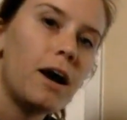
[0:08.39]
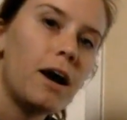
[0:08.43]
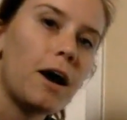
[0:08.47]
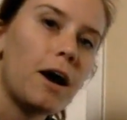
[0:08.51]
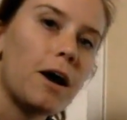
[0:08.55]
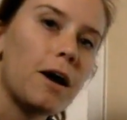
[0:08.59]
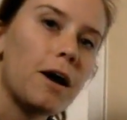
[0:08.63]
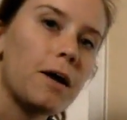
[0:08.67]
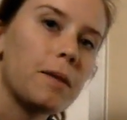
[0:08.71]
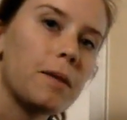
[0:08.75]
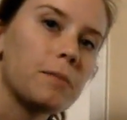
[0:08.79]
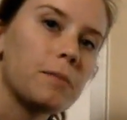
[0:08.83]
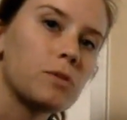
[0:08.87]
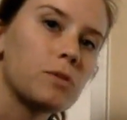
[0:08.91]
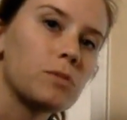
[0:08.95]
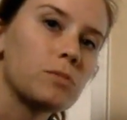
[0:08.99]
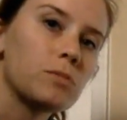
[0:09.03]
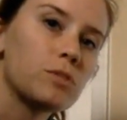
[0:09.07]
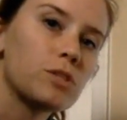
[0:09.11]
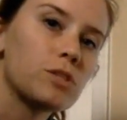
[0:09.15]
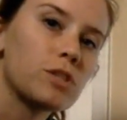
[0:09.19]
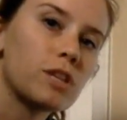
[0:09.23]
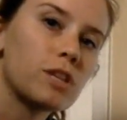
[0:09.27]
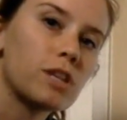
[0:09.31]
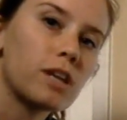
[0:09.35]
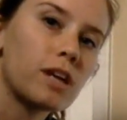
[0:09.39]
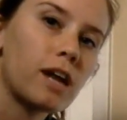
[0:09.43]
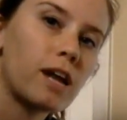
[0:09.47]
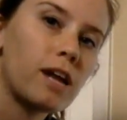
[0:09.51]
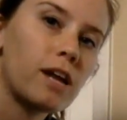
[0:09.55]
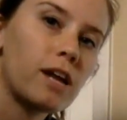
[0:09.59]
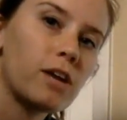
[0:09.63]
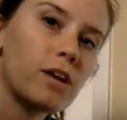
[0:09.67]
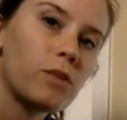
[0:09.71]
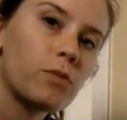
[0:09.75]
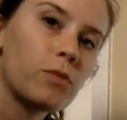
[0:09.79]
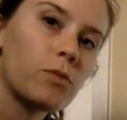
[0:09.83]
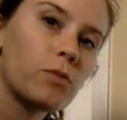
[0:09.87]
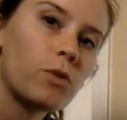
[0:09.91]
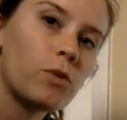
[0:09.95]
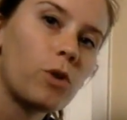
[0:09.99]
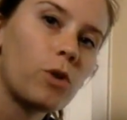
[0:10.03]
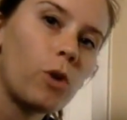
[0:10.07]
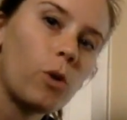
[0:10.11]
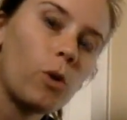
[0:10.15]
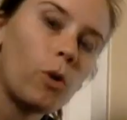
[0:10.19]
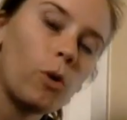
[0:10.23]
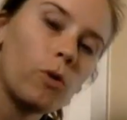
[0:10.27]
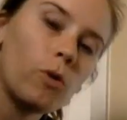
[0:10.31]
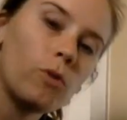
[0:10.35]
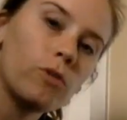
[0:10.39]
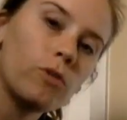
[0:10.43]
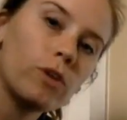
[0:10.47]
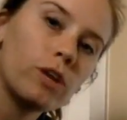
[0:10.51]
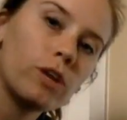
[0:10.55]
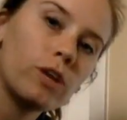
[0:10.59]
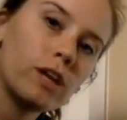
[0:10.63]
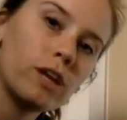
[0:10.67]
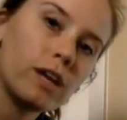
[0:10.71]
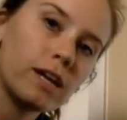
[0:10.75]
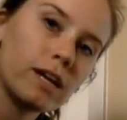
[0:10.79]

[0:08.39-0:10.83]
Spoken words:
so I'm just going to kind of go over it